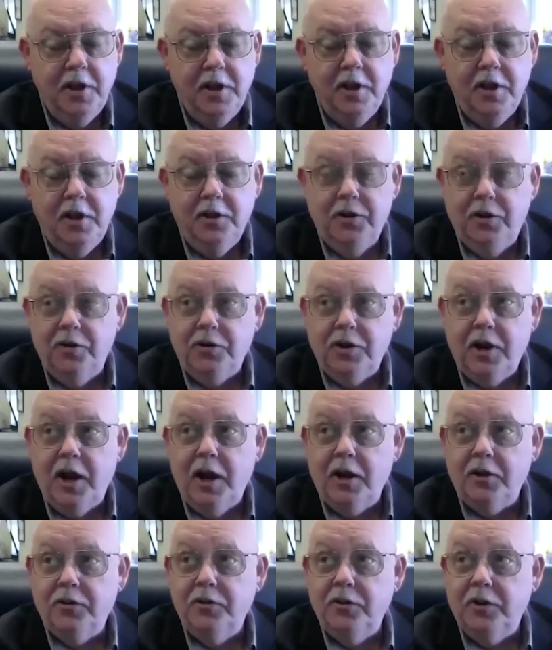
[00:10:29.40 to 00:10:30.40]
There's
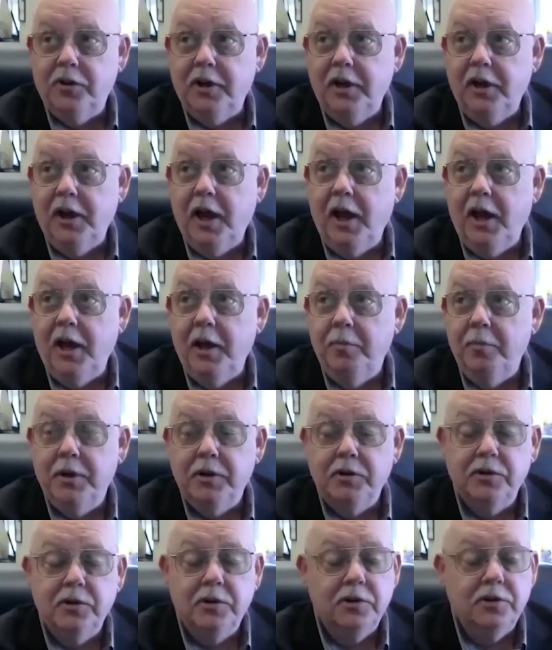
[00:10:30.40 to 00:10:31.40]
actually a
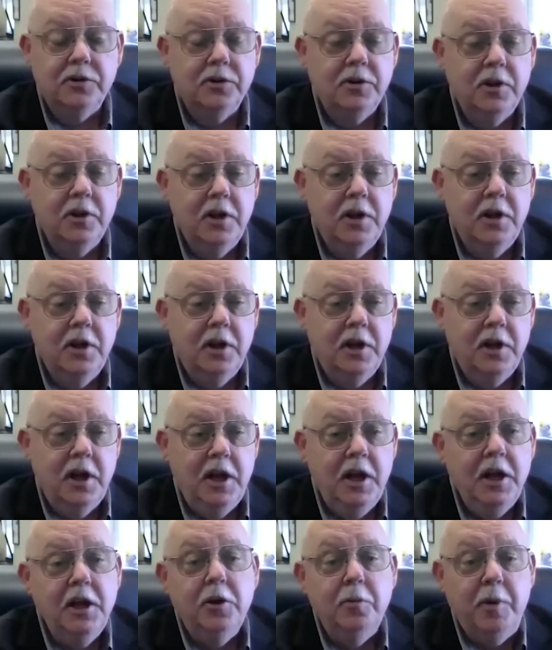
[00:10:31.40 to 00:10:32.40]
business
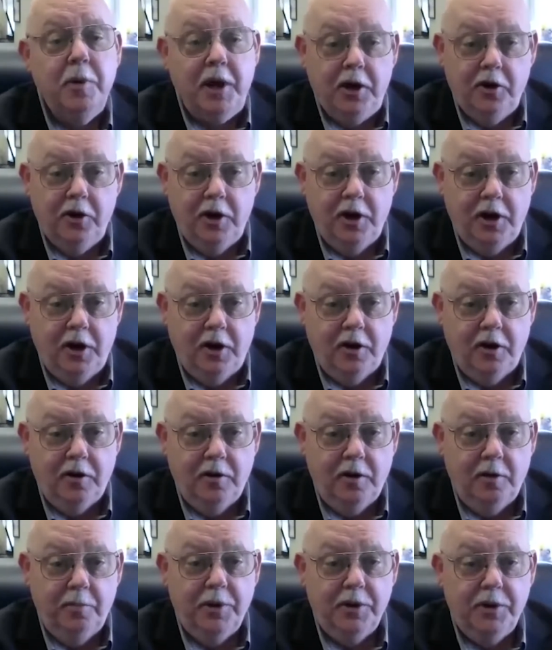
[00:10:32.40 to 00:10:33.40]
incubator here,
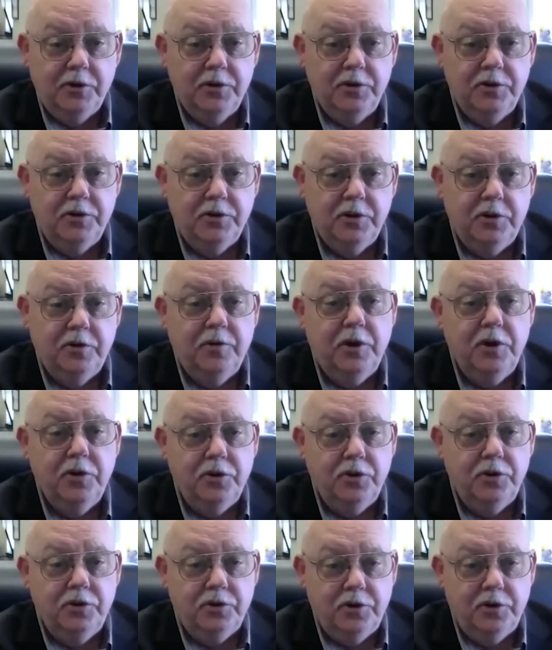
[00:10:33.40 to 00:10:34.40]
a business
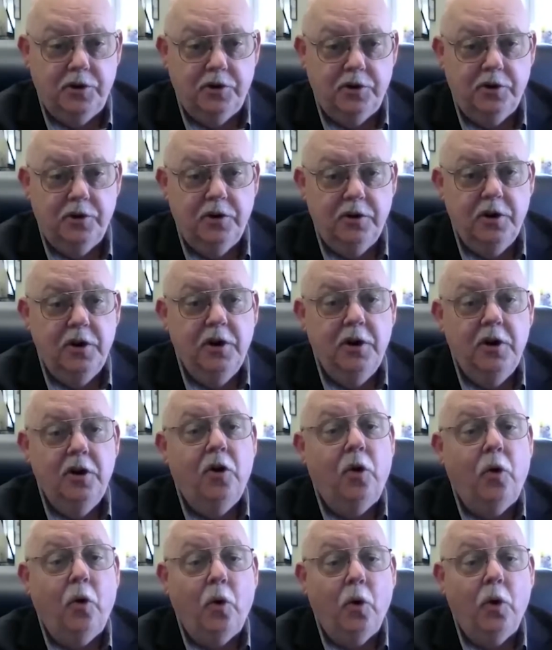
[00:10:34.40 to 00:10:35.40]
innovation center,
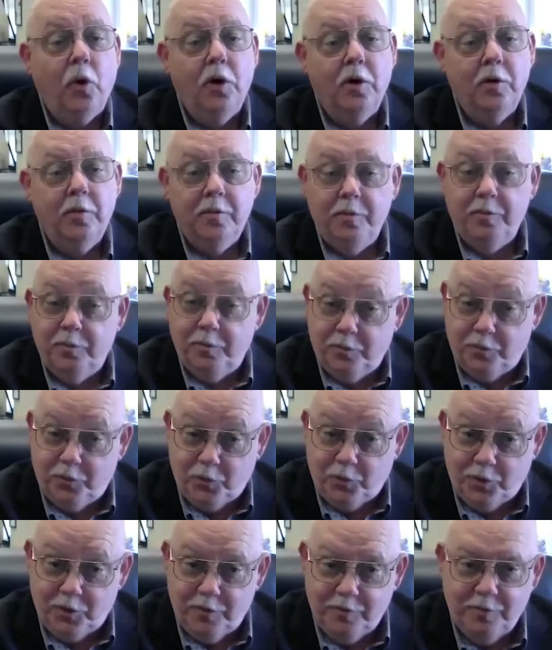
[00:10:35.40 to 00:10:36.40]
or
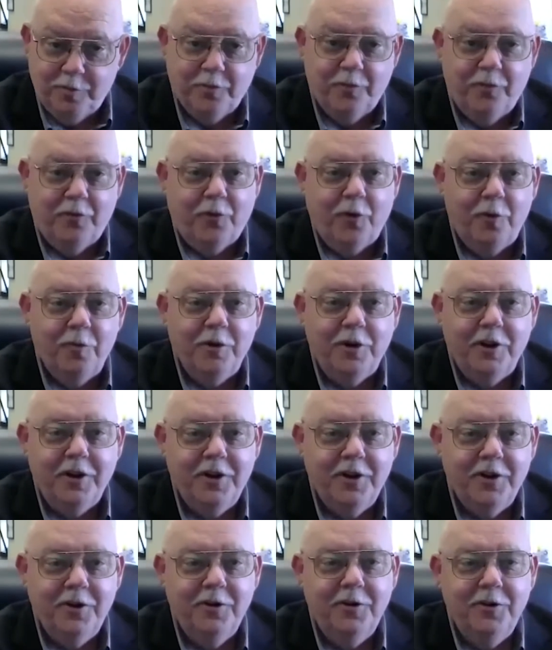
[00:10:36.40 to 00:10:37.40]
more formally
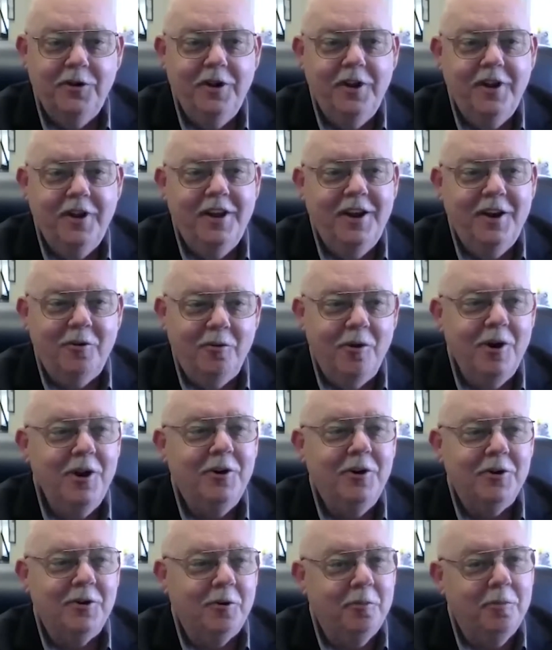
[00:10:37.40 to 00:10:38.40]
known,
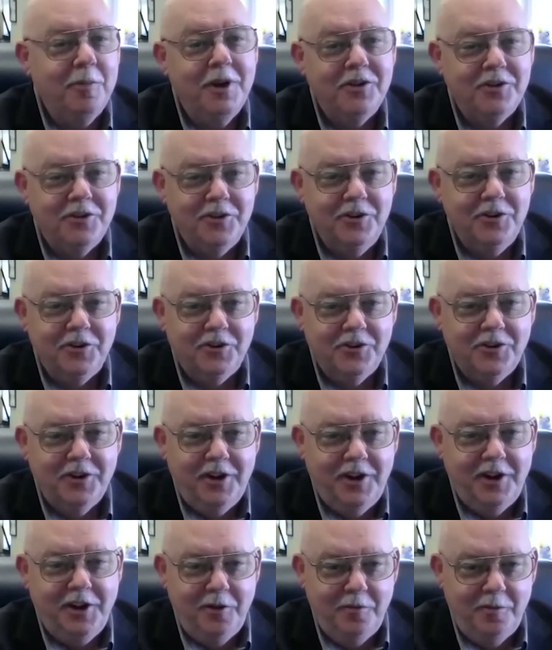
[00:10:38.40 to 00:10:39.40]
Regional Business
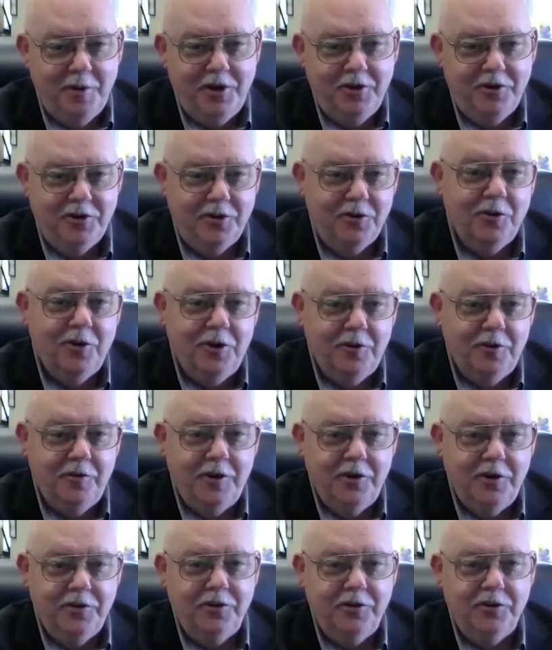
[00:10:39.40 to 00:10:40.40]
Incubation or
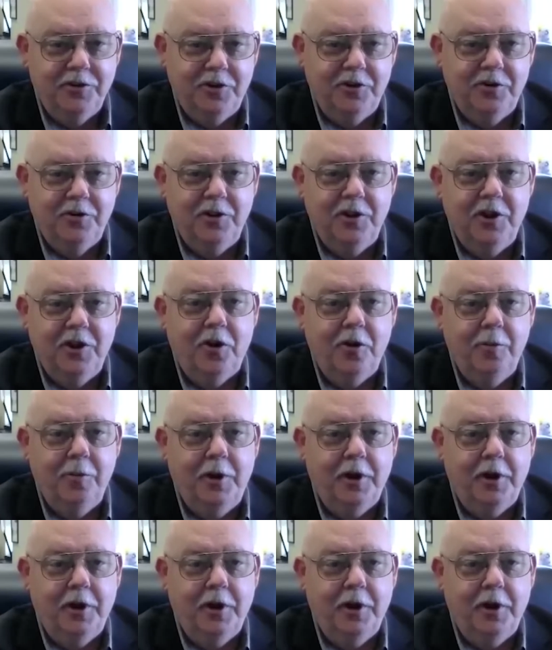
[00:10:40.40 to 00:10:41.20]
Innovation Center, the RBIC.